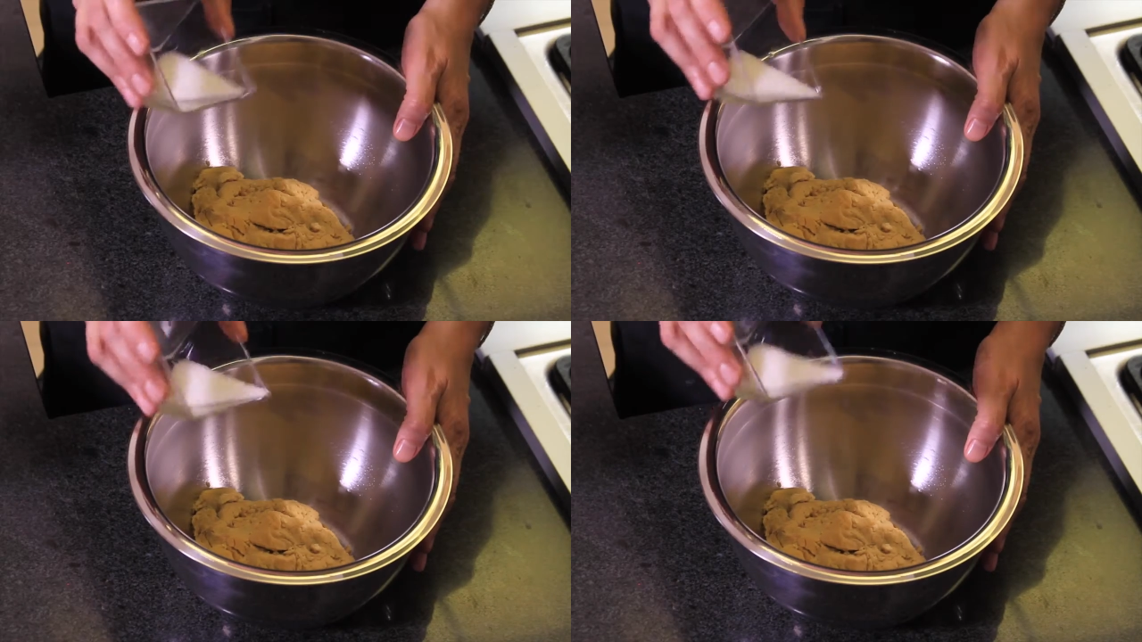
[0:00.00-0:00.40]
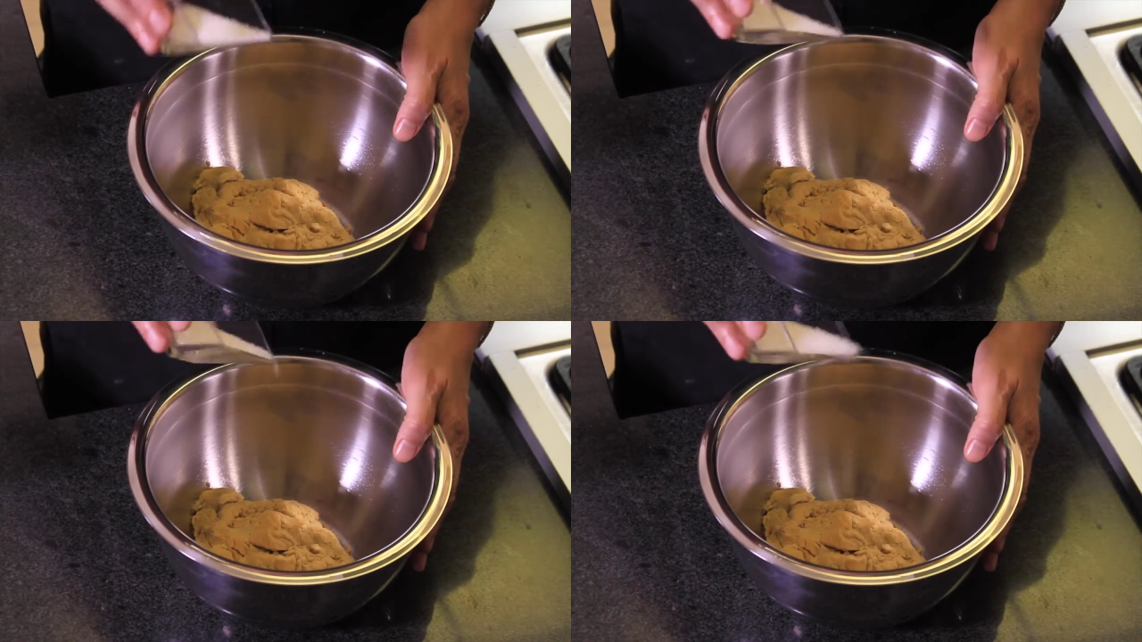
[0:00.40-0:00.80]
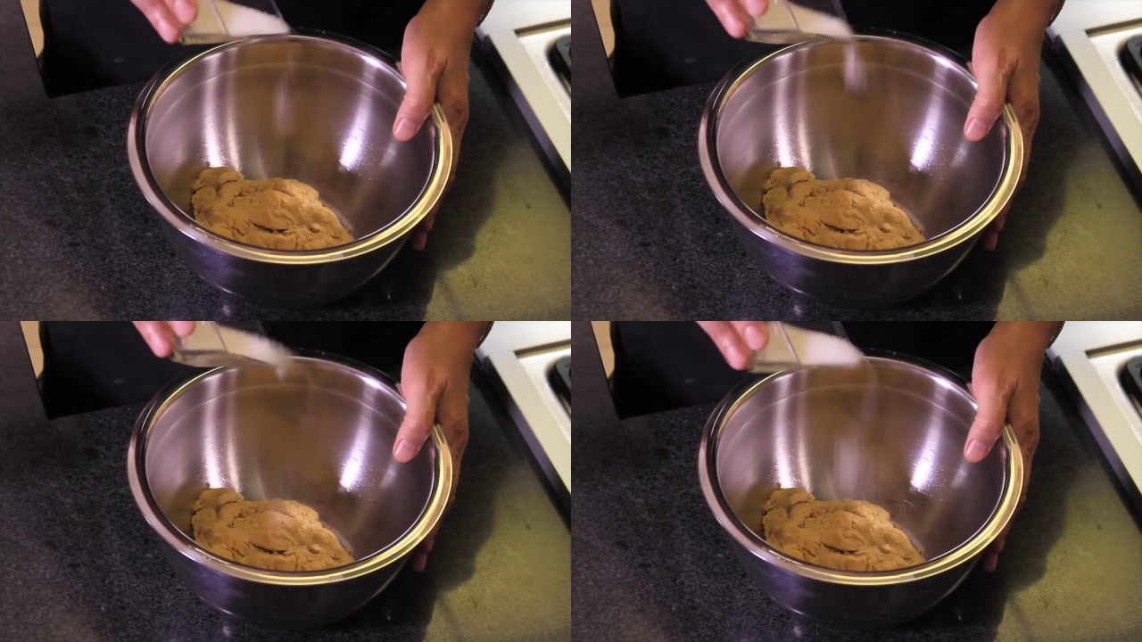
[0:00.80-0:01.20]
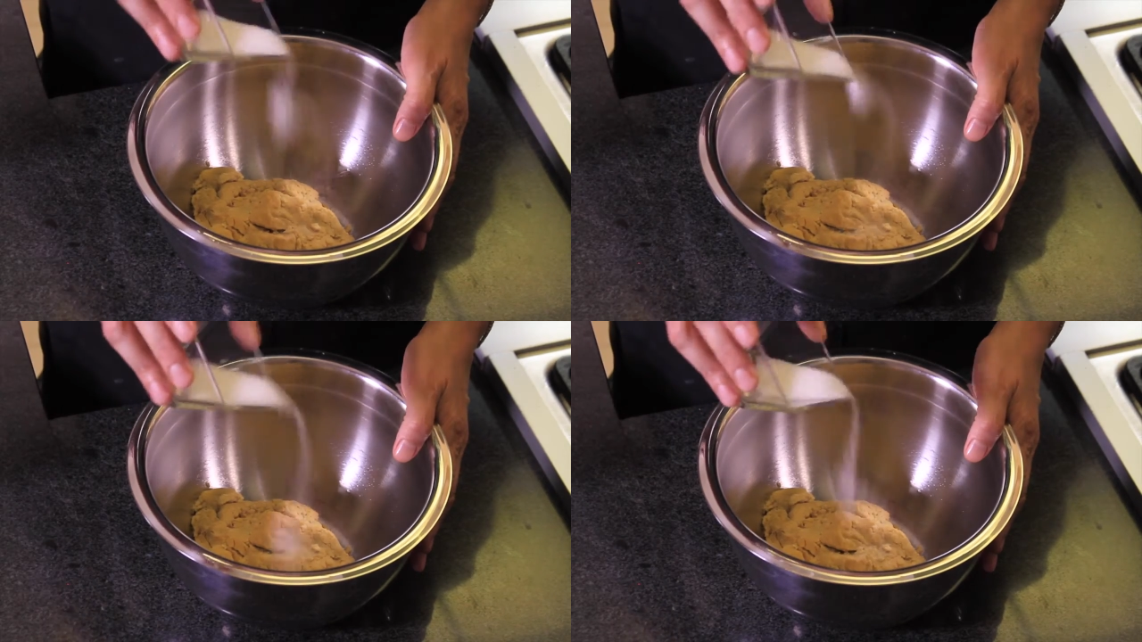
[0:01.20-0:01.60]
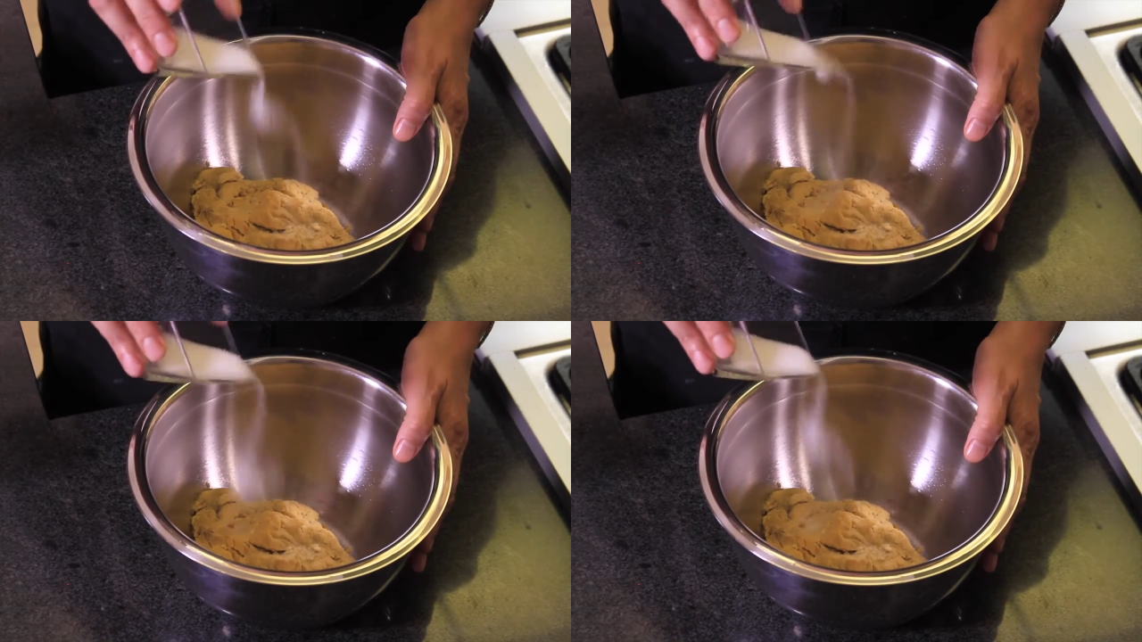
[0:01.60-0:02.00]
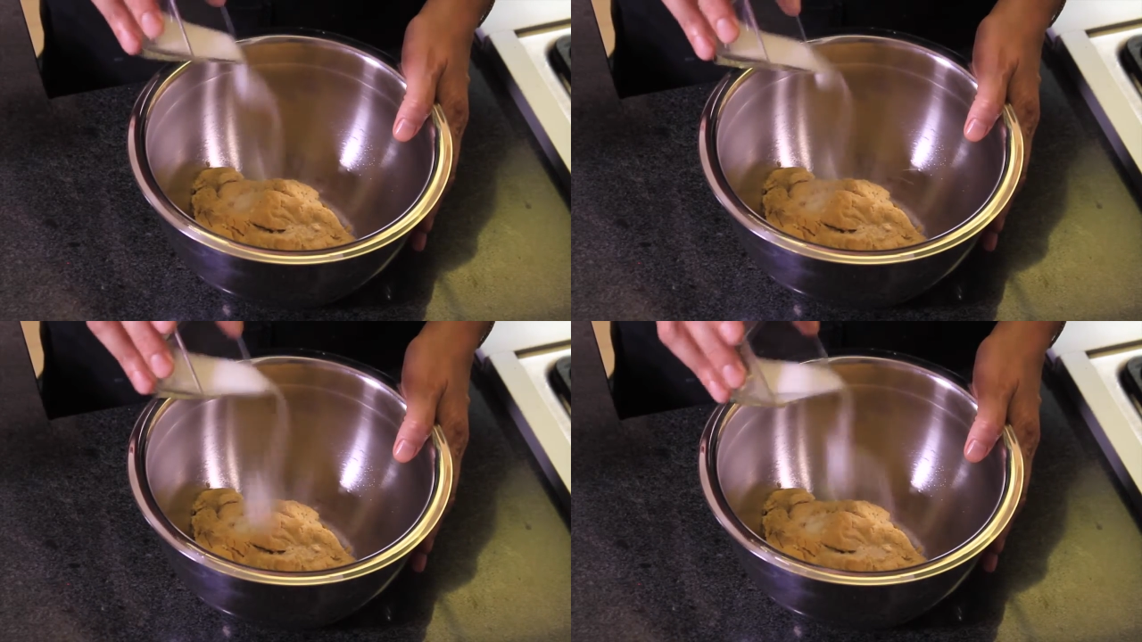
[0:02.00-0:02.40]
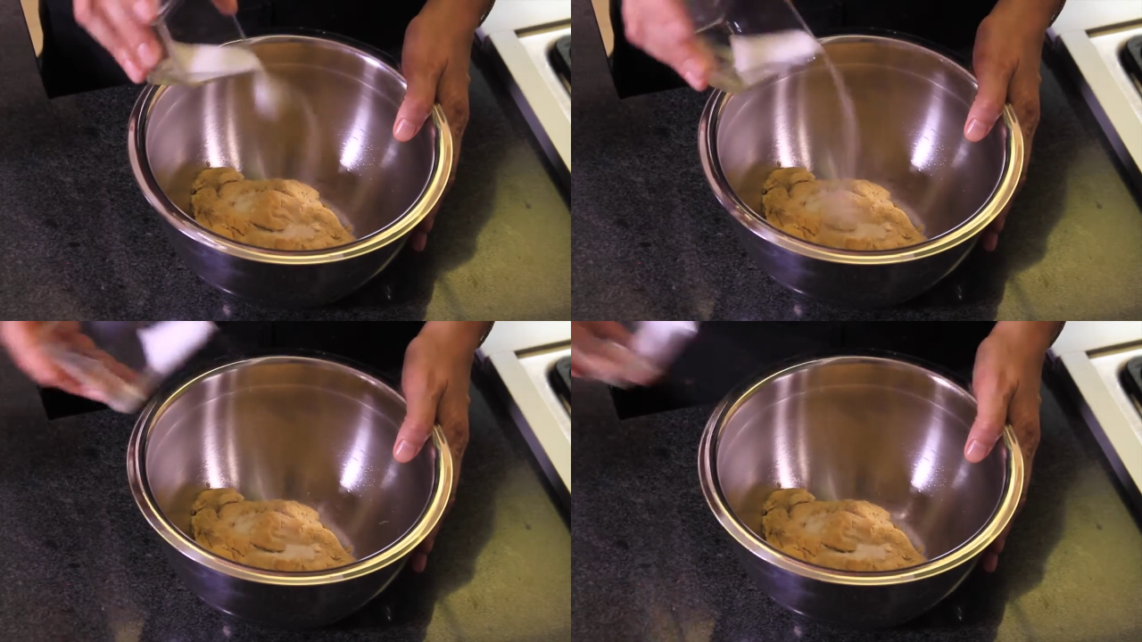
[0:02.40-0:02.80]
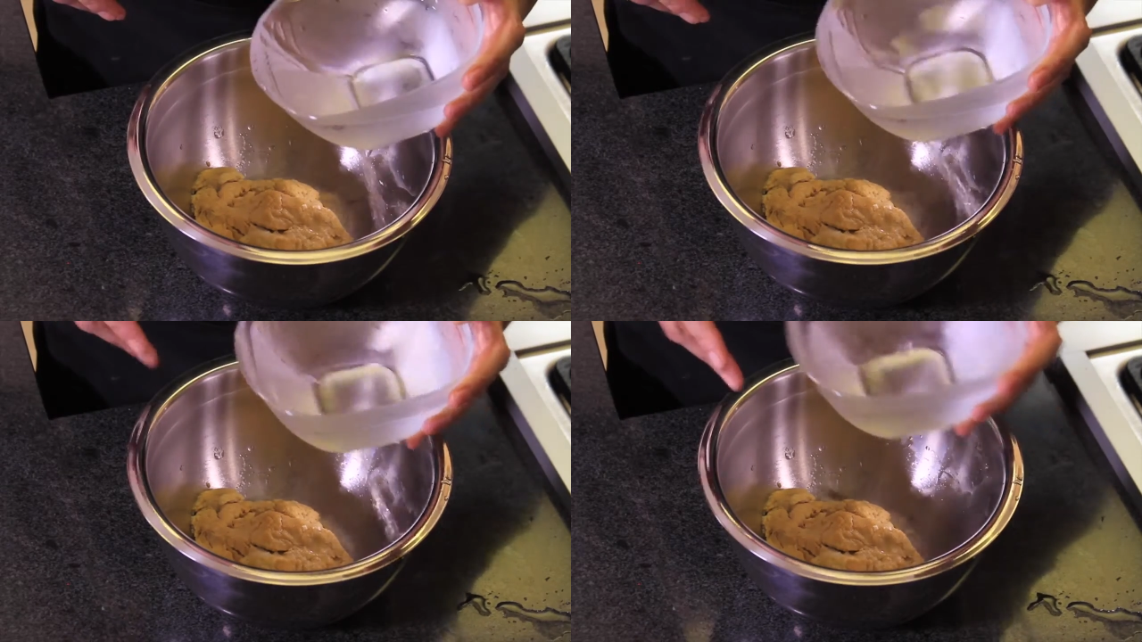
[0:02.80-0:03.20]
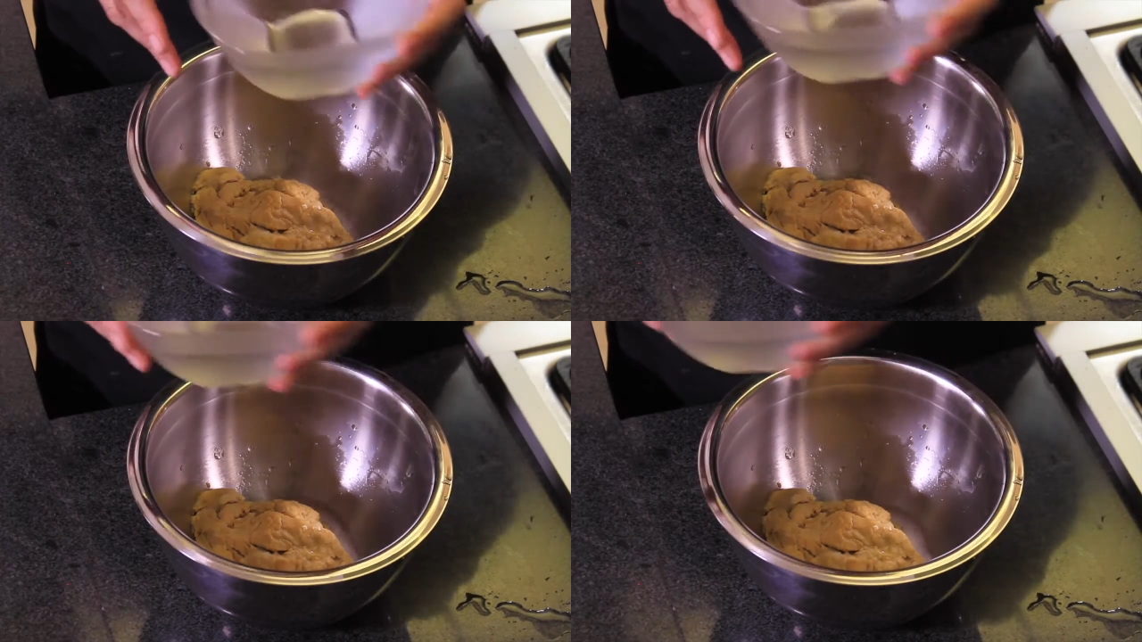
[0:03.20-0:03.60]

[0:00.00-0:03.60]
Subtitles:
No face is visible, so there are no lips to read.